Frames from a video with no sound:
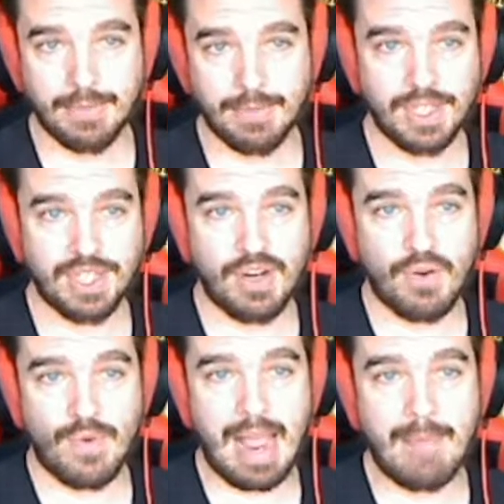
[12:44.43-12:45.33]
and we're just going to
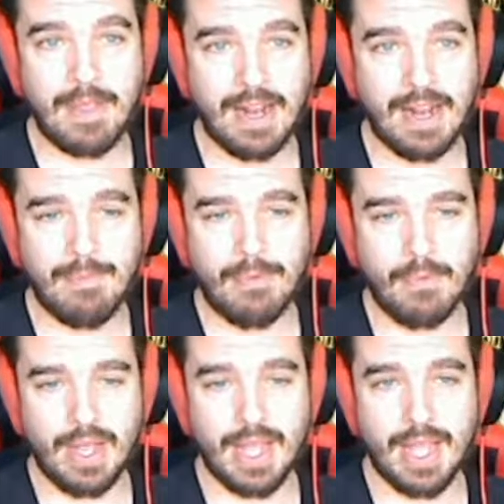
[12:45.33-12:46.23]
wrap it up
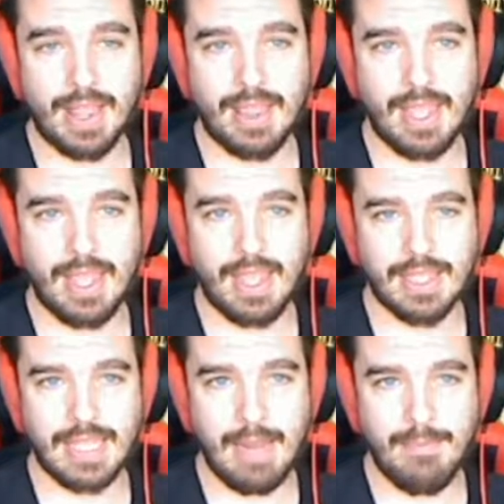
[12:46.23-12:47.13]
with the
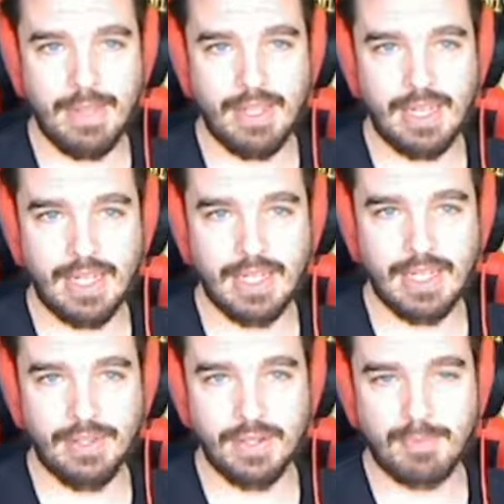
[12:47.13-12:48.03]
10 million
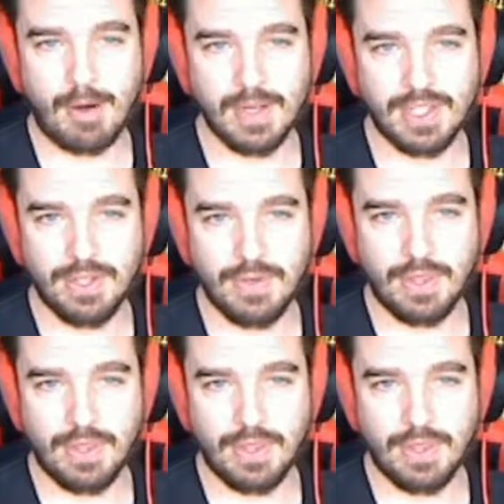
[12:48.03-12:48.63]
downloads part 2,